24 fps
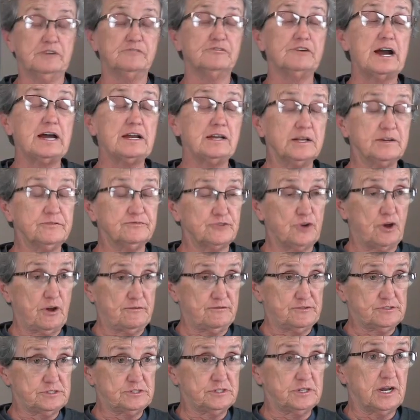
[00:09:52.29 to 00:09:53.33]
I left
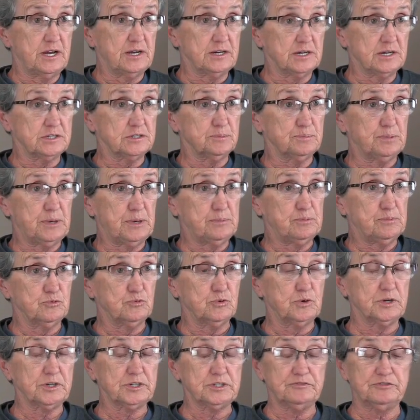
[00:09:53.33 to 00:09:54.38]
office, and I got the
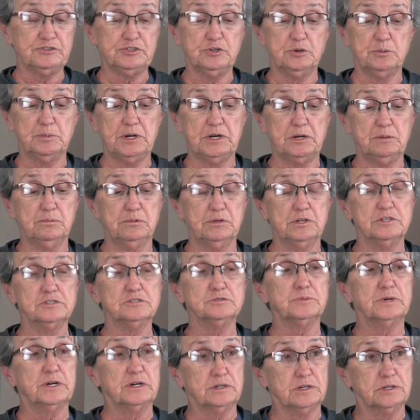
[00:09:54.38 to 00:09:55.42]
paperwork, if nobody believes
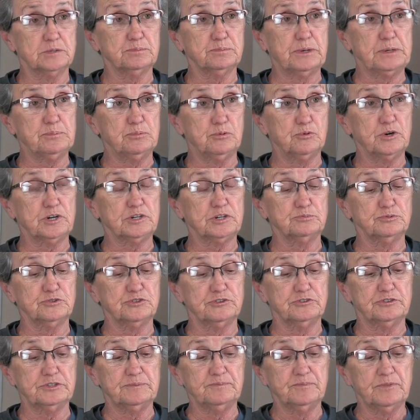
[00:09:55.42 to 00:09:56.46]
me, I got the paperwork to prove
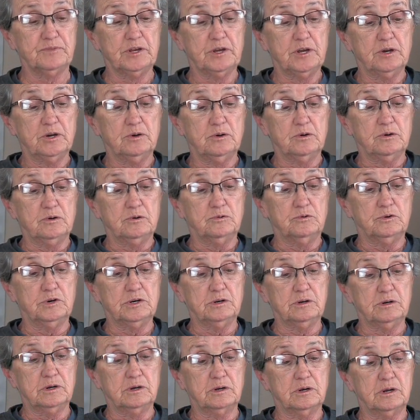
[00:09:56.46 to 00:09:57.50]
it.
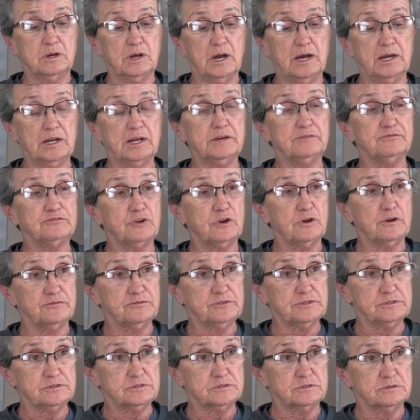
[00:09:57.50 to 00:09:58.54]
When I left
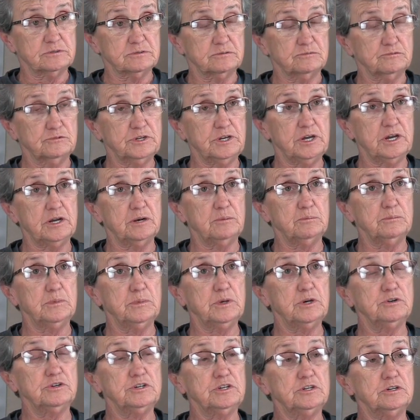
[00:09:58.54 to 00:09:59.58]
office, we had
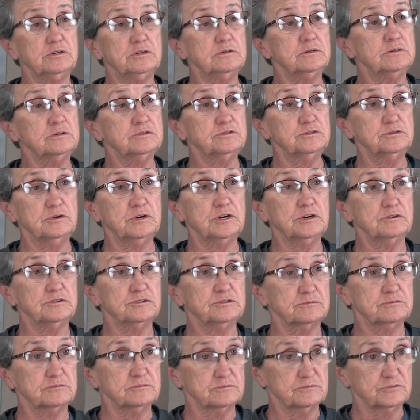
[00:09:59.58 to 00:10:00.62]
$1,200,000
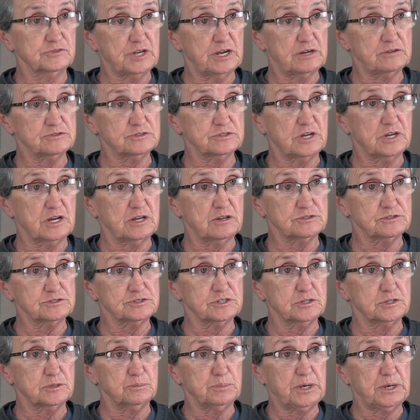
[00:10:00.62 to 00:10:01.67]
$100,000
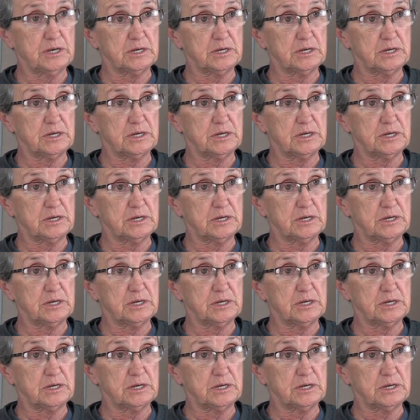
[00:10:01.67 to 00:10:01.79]
in the bank.